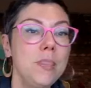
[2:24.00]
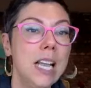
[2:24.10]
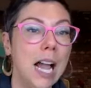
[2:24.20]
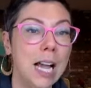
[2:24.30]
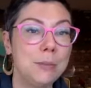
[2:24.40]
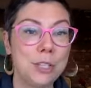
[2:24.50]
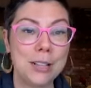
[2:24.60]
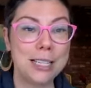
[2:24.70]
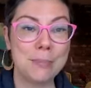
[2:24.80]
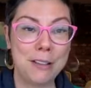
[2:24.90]
Um, so
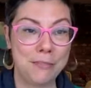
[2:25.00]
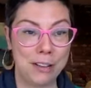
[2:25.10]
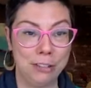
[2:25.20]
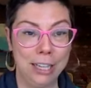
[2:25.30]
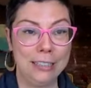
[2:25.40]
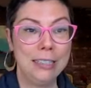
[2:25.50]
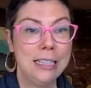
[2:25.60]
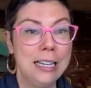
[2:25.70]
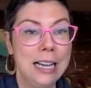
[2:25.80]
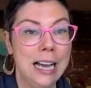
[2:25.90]
that's my favorite.
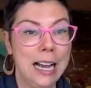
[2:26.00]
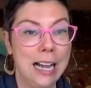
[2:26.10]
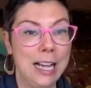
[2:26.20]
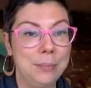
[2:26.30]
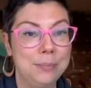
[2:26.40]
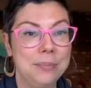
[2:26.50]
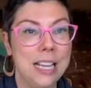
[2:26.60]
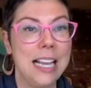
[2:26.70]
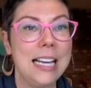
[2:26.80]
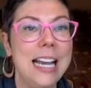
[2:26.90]
Um,
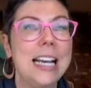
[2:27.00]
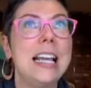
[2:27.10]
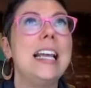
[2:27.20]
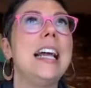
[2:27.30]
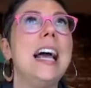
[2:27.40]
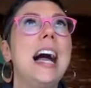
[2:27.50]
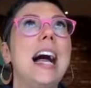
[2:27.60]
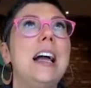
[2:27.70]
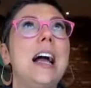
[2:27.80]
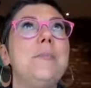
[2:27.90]
and and I,
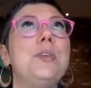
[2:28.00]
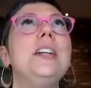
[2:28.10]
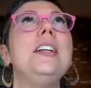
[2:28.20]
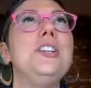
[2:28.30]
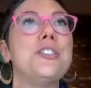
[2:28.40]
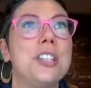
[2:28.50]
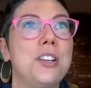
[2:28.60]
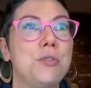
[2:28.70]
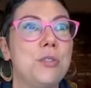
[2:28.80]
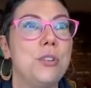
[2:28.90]
I put it in your
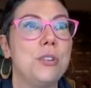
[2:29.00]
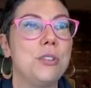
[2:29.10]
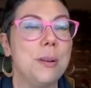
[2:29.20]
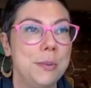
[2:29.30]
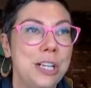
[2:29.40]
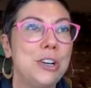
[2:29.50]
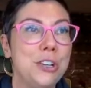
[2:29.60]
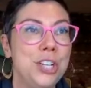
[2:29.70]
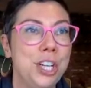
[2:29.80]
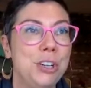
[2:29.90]
schedule, or I'm
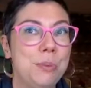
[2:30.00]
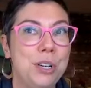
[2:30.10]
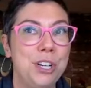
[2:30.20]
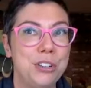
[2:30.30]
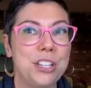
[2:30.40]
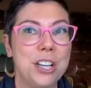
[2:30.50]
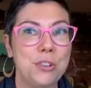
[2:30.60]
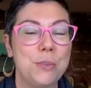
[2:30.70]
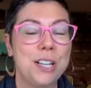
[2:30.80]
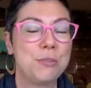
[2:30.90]
encouraging you to put it in your
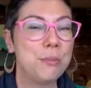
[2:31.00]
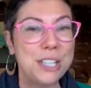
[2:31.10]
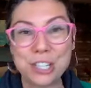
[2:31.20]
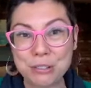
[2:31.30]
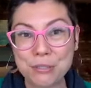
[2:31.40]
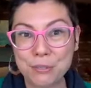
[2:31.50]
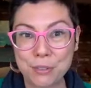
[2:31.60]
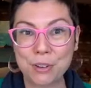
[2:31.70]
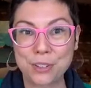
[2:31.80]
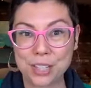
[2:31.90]
schedule because what we do with
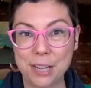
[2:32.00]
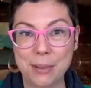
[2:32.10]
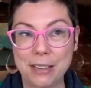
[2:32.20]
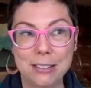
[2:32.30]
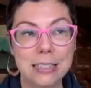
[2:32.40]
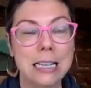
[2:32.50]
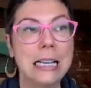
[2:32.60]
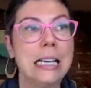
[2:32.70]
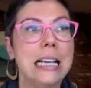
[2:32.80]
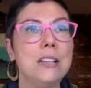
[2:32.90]
phone calls and emails
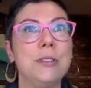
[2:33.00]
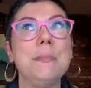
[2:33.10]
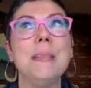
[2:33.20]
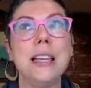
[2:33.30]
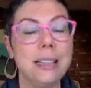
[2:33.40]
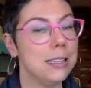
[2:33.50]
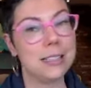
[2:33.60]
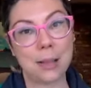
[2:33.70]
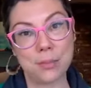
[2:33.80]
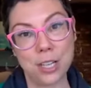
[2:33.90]
is we make the
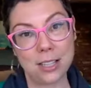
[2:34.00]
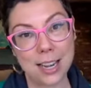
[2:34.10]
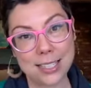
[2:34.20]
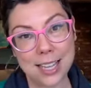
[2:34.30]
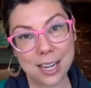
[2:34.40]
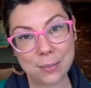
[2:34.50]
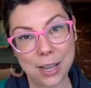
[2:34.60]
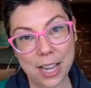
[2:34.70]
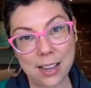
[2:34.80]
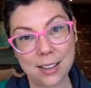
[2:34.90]
assumption that it's going to
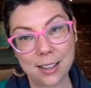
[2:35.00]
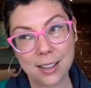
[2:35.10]
be